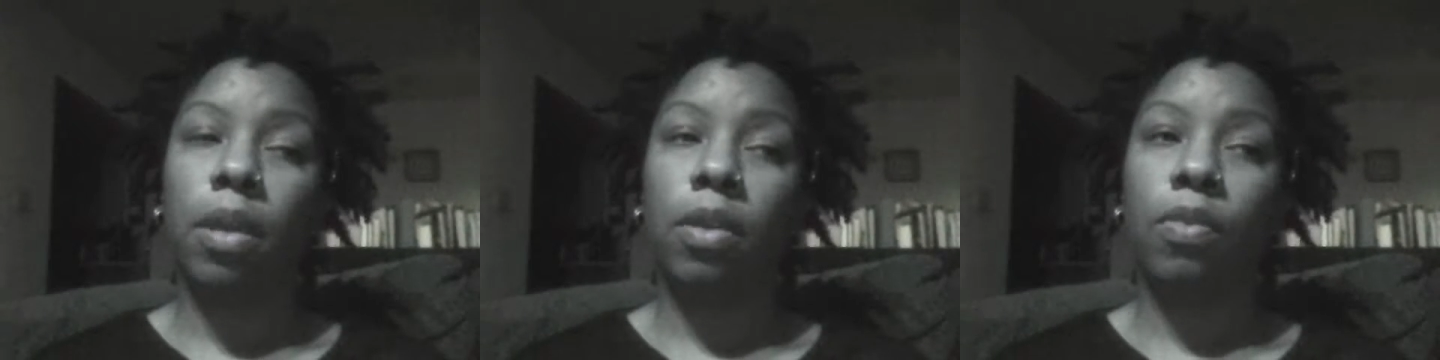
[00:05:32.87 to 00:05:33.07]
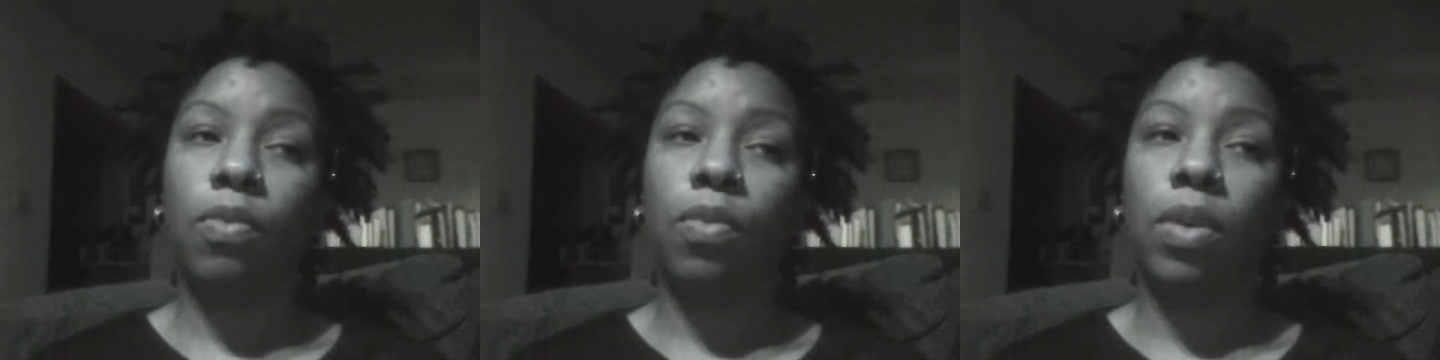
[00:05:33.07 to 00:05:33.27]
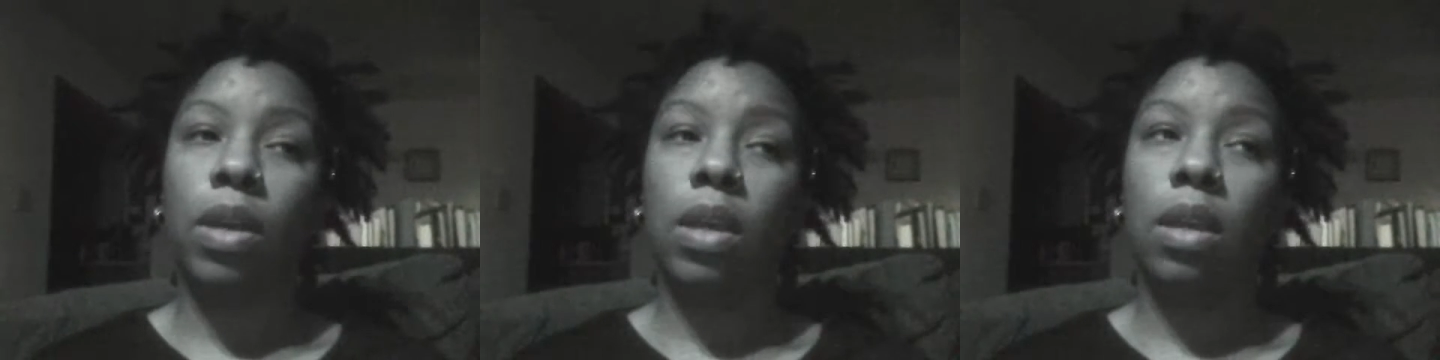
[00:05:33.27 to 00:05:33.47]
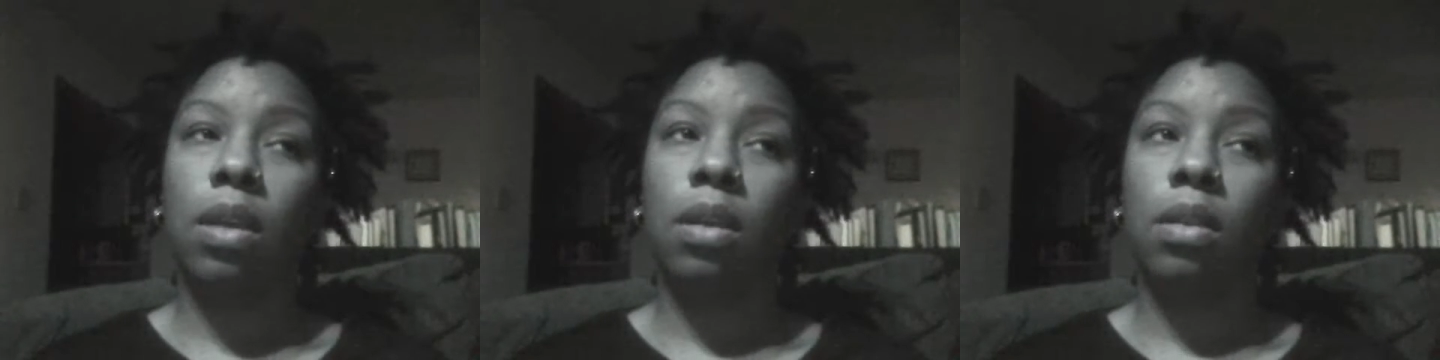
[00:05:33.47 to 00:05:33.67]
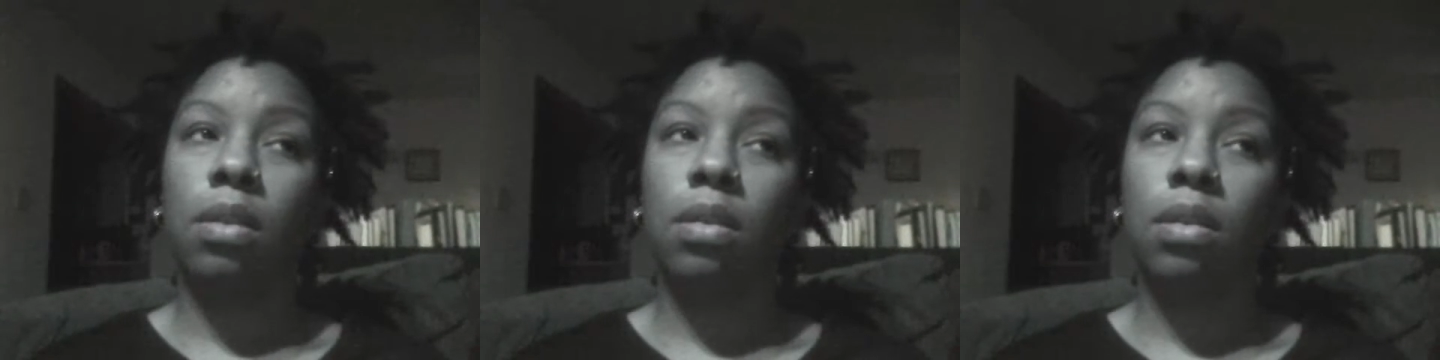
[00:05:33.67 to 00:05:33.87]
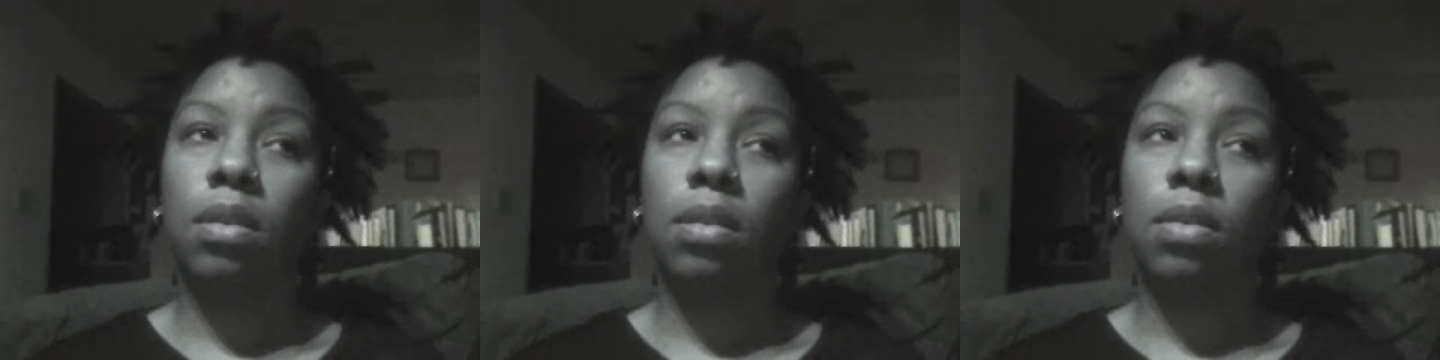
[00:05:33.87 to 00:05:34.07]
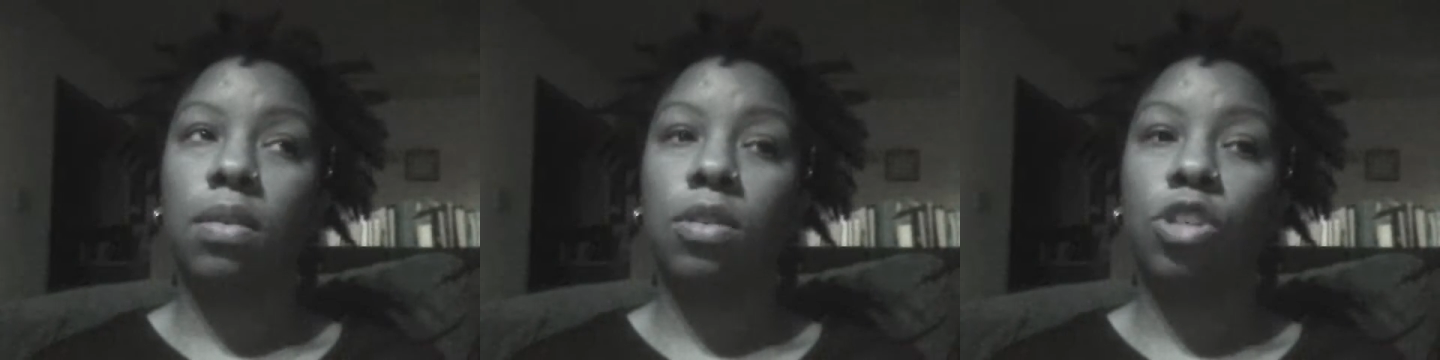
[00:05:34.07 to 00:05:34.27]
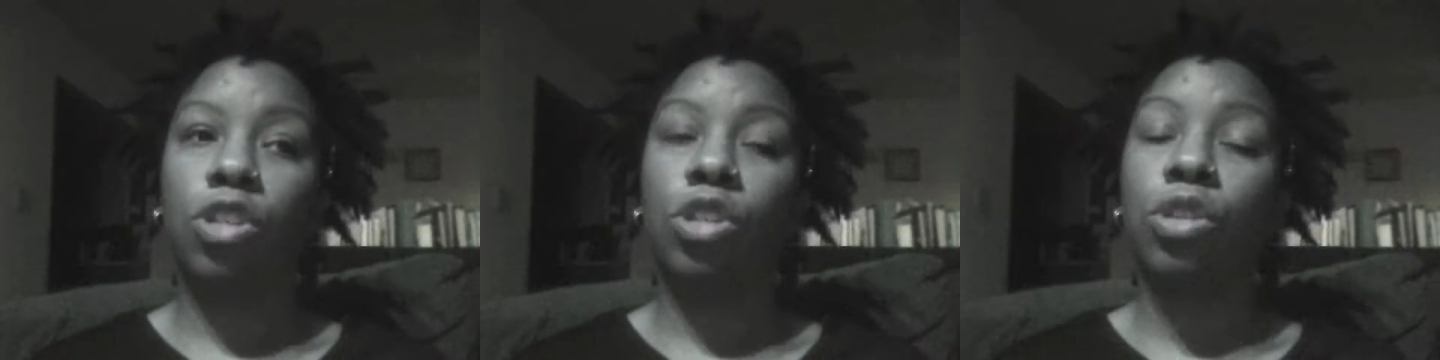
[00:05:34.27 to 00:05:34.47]
If we
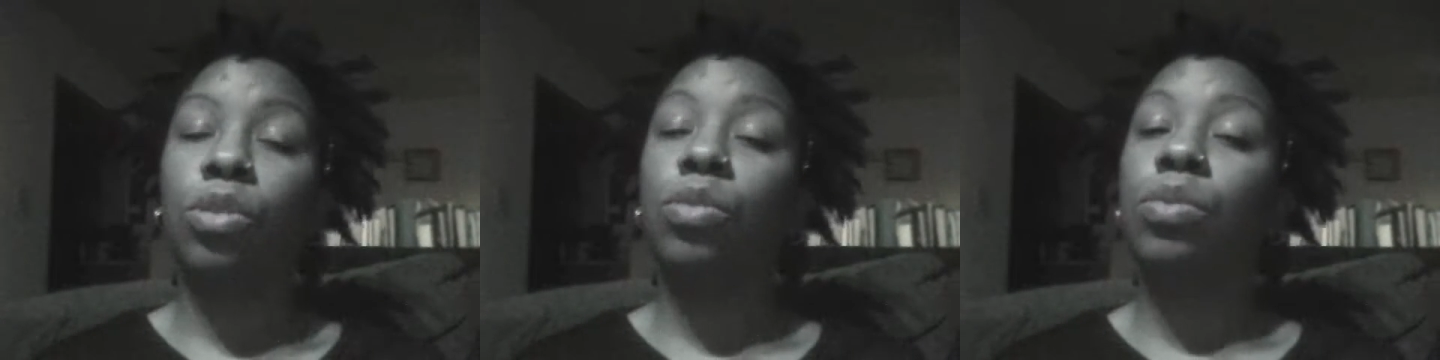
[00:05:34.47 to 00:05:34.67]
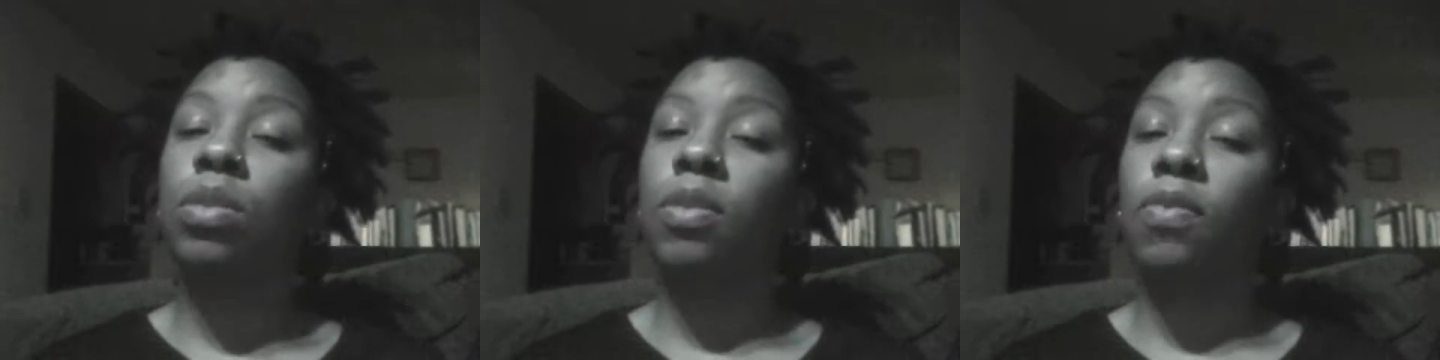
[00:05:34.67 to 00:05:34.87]
choose,